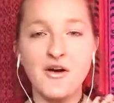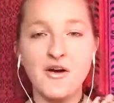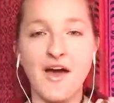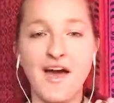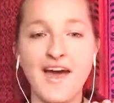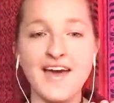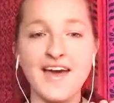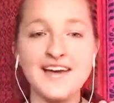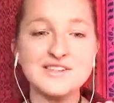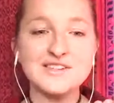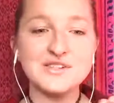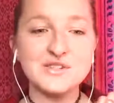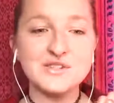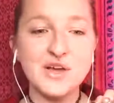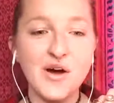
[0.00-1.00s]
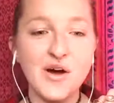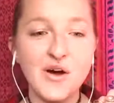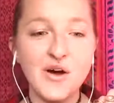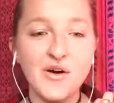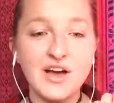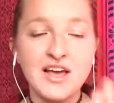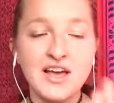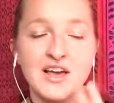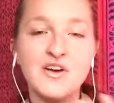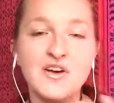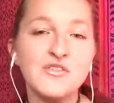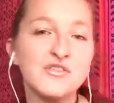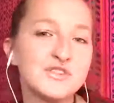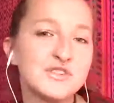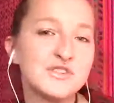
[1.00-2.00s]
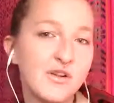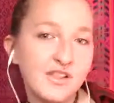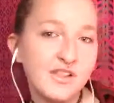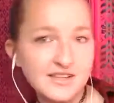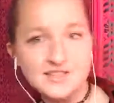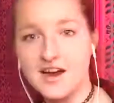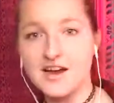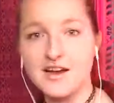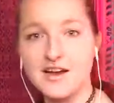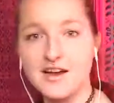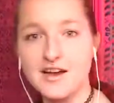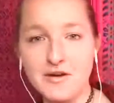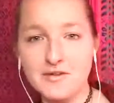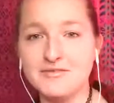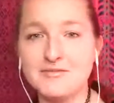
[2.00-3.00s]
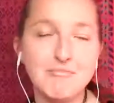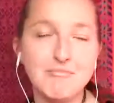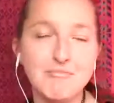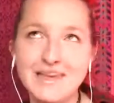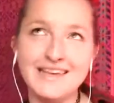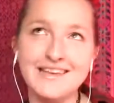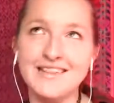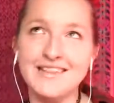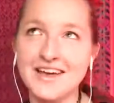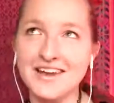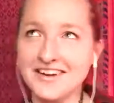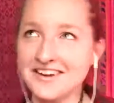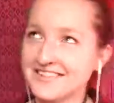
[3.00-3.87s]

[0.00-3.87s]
Okay, so let's talk about me then.